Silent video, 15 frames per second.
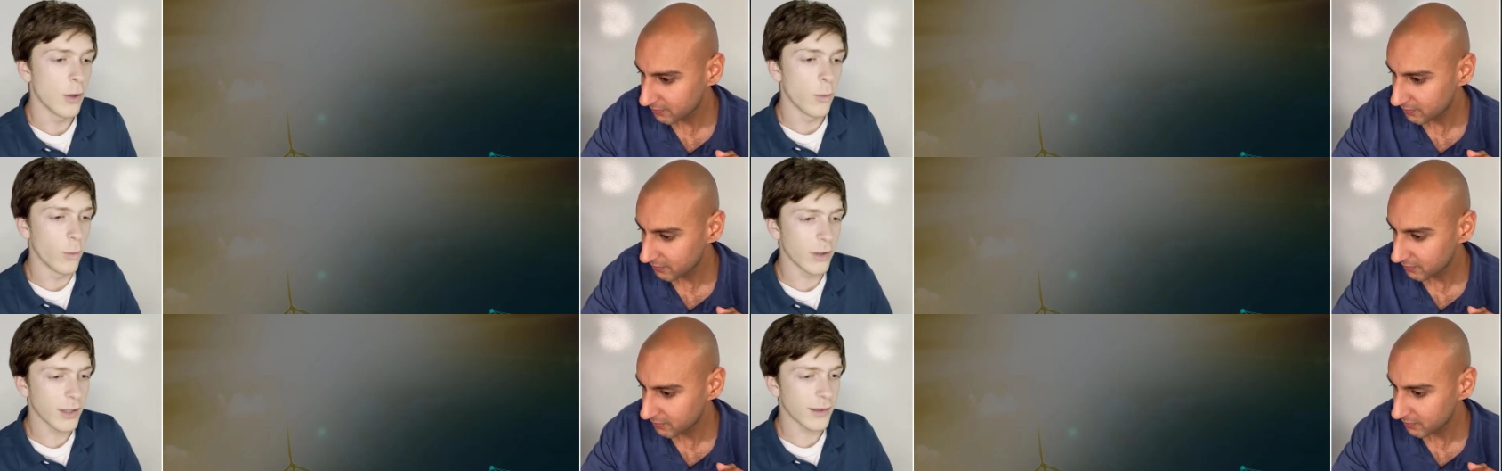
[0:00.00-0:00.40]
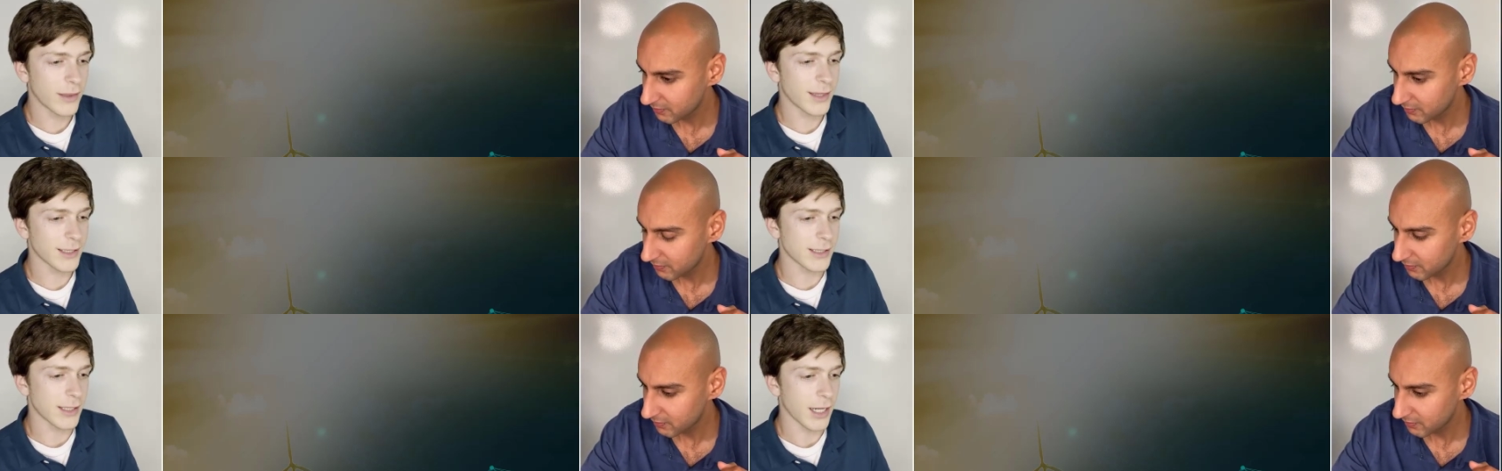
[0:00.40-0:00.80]
Speaker 1: One of the
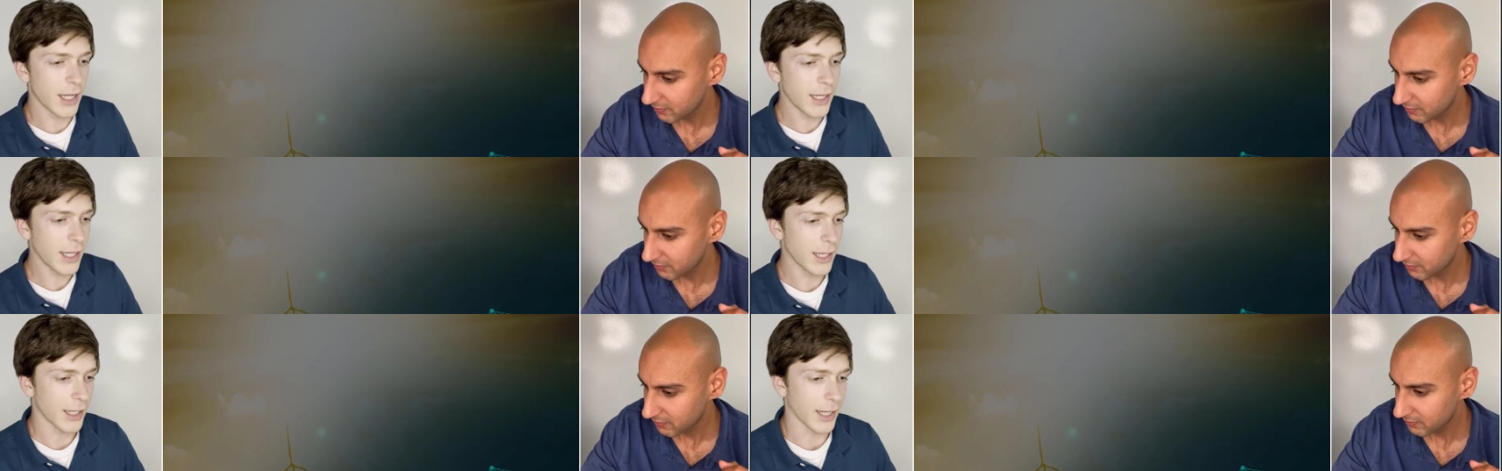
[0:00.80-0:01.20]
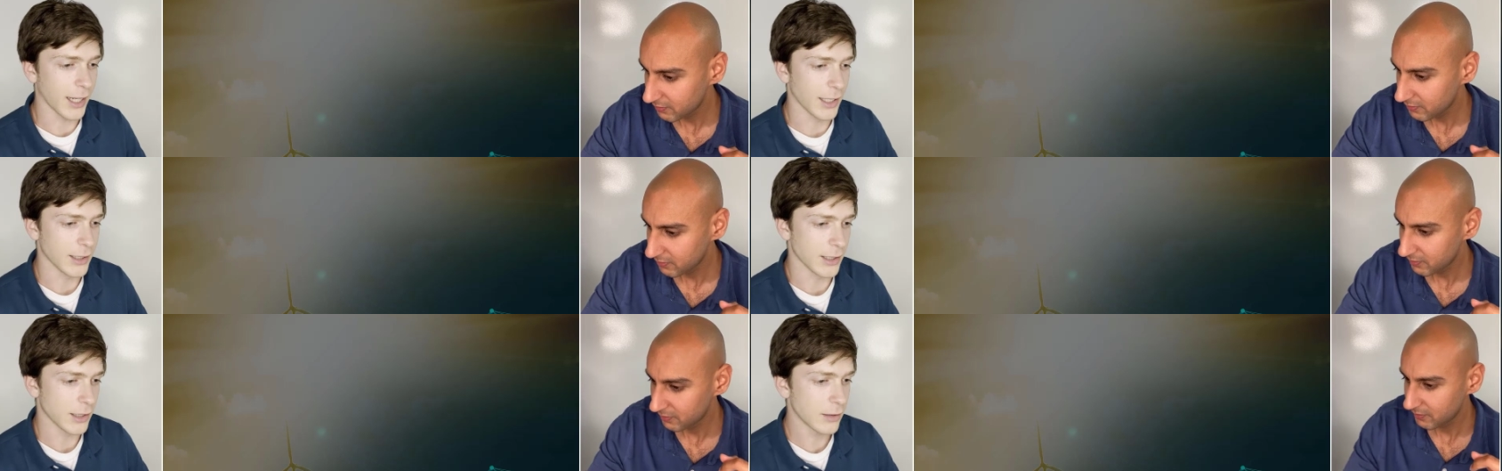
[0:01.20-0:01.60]
things that I had a
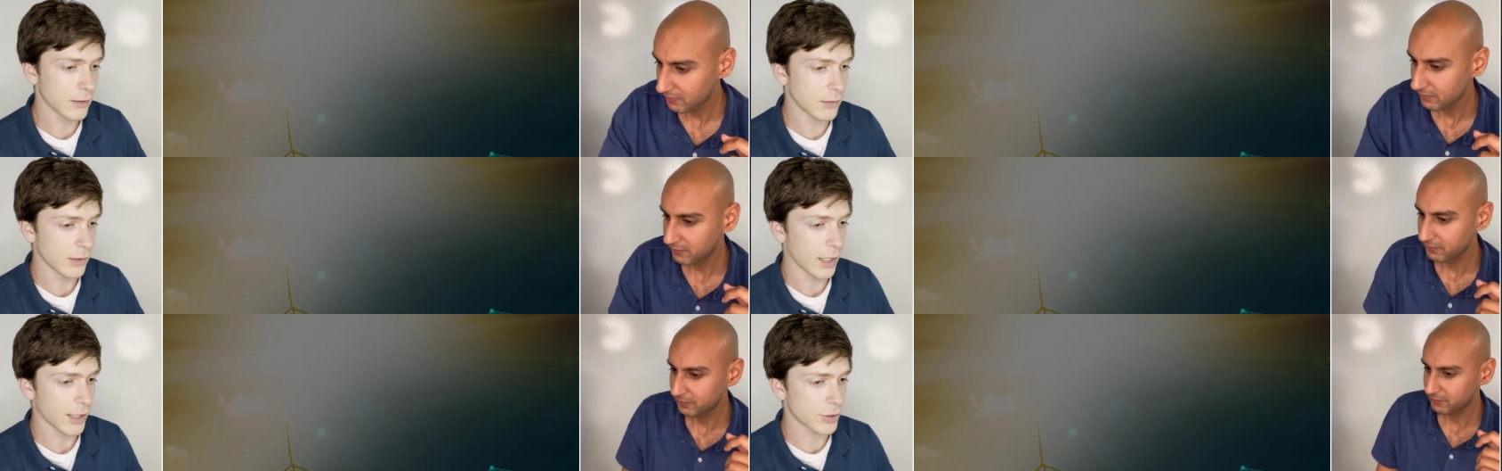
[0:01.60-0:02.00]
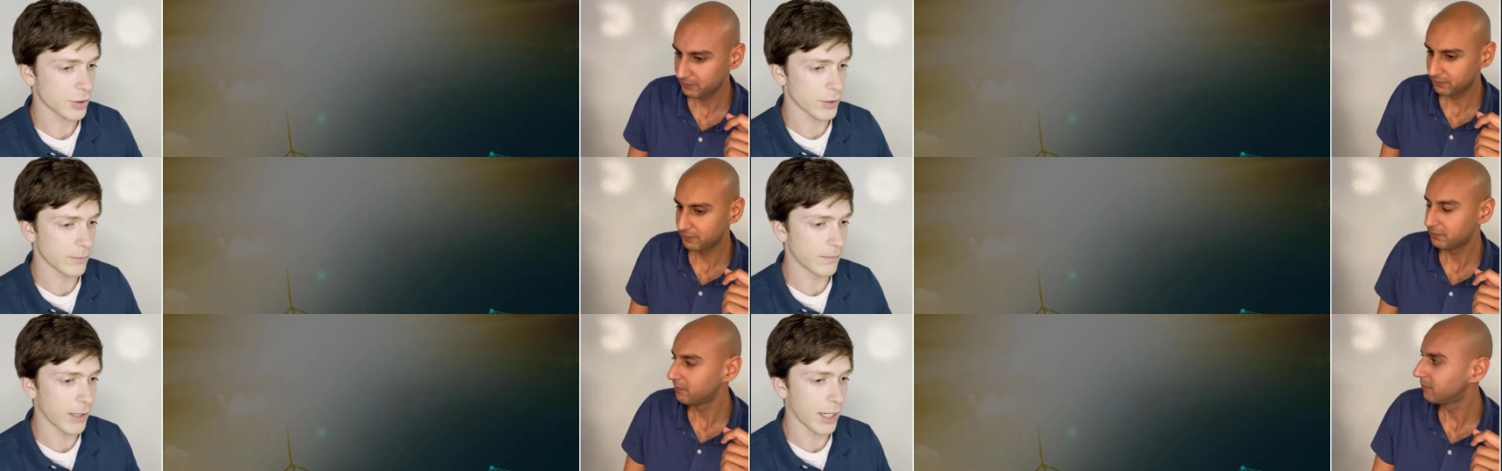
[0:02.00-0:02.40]
hand in,
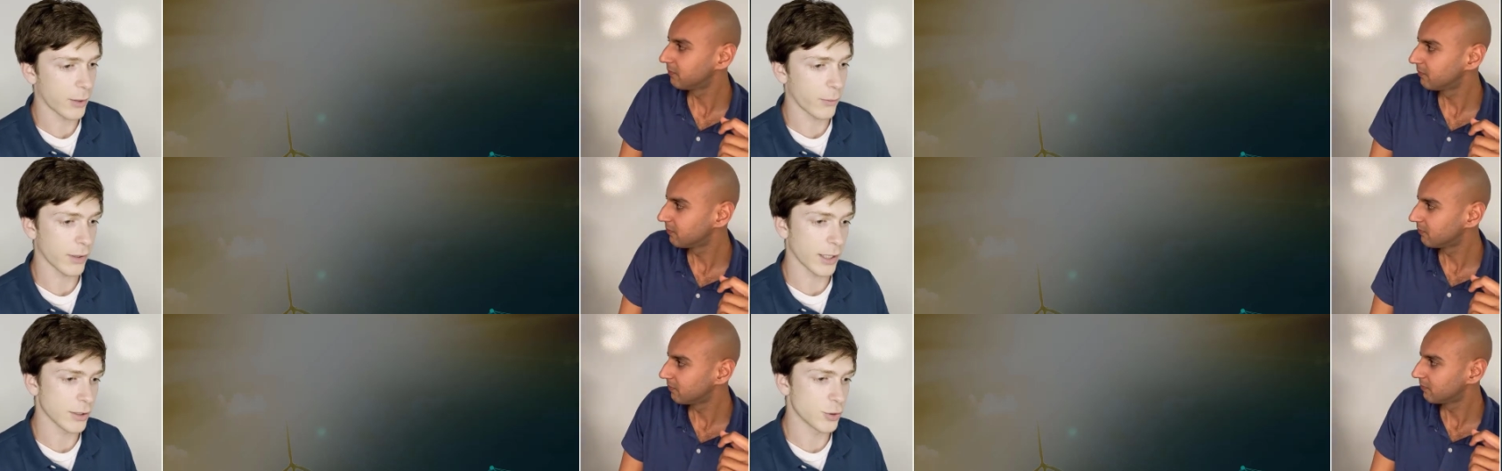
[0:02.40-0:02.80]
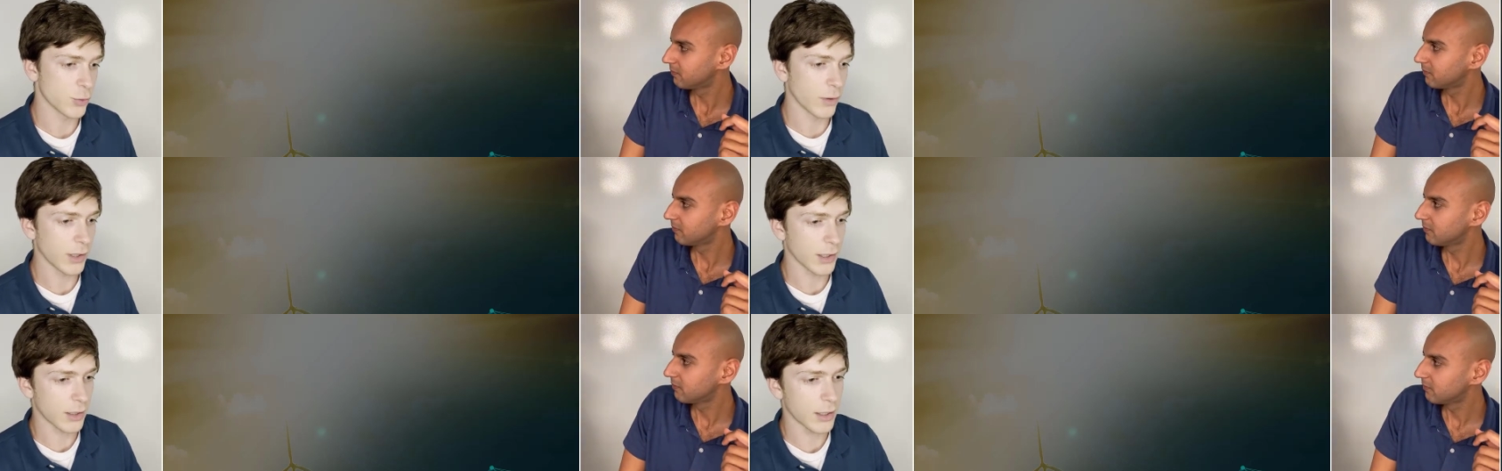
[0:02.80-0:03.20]
actually, back when I
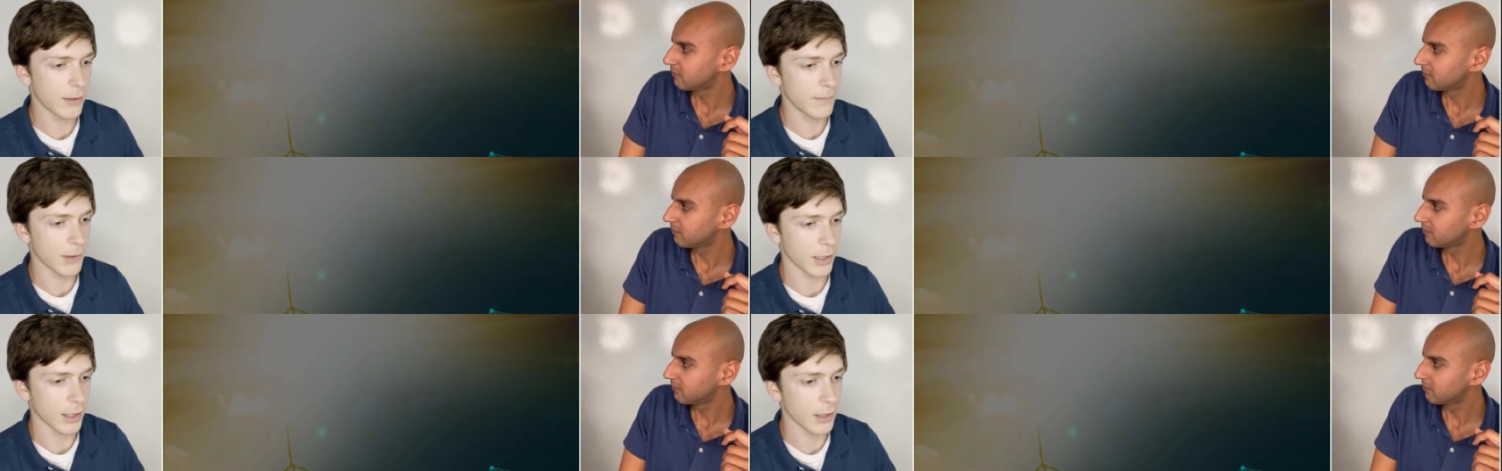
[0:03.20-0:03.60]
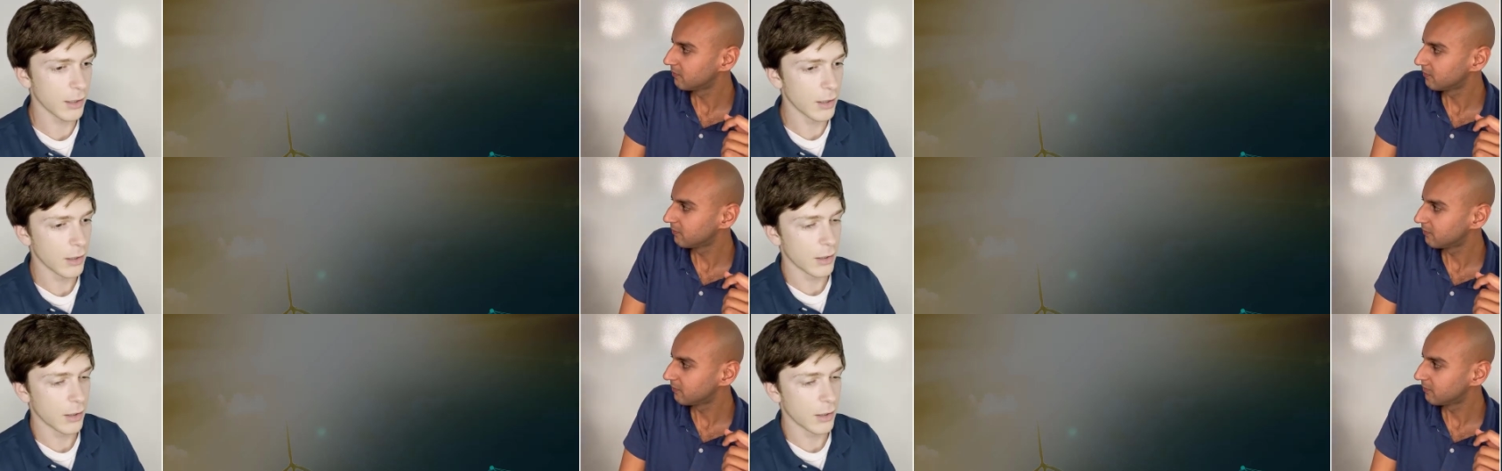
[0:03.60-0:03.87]
joined the company,